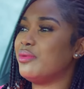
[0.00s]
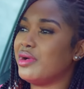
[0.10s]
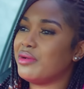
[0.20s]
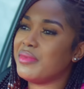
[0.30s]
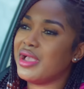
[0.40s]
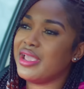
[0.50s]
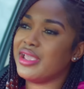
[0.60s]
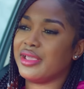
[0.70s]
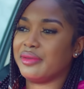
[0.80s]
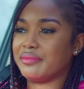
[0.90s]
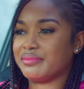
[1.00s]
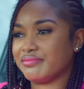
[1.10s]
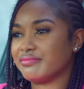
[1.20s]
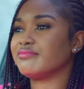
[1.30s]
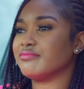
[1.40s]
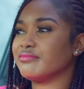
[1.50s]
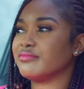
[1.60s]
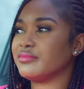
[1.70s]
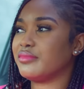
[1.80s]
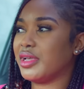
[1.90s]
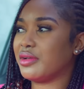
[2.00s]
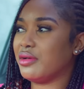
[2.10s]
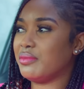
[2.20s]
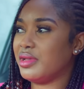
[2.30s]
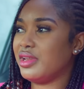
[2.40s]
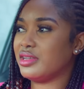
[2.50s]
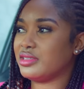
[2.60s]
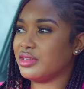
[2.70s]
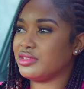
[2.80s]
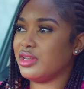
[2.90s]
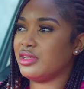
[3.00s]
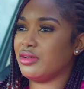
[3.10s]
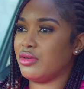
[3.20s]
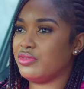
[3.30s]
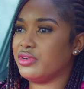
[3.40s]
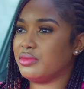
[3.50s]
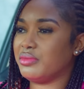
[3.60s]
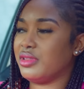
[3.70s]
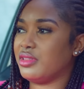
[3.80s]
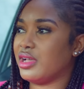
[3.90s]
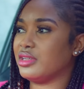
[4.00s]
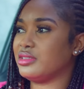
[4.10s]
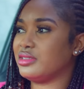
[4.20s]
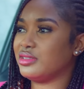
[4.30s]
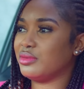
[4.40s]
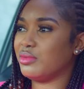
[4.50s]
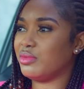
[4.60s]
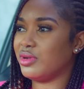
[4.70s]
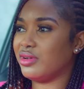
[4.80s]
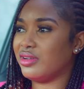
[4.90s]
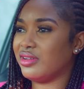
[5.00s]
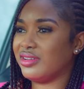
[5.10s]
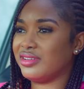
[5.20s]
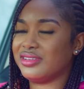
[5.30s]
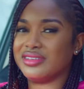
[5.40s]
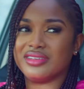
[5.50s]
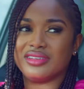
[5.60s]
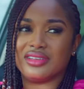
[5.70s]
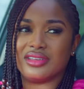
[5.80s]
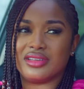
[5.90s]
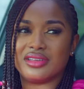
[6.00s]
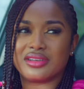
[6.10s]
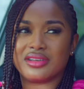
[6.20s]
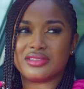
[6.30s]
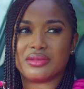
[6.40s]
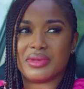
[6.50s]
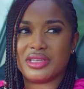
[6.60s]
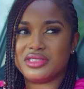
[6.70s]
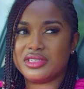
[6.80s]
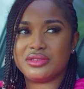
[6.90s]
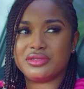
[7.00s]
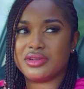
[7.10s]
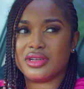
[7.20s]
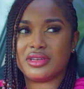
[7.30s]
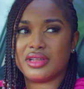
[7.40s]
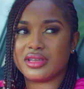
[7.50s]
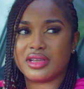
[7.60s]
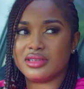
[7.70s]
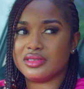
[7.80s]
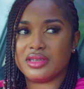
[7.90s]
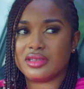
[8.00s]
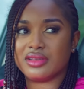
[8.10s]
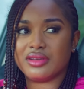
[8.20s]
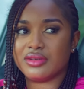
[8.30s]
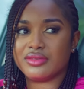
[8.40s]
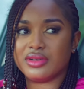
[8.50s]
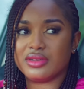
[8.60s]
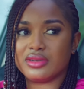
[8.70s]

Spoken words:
Well, my company has actually offered me that, but because of my children, I can't take the offer.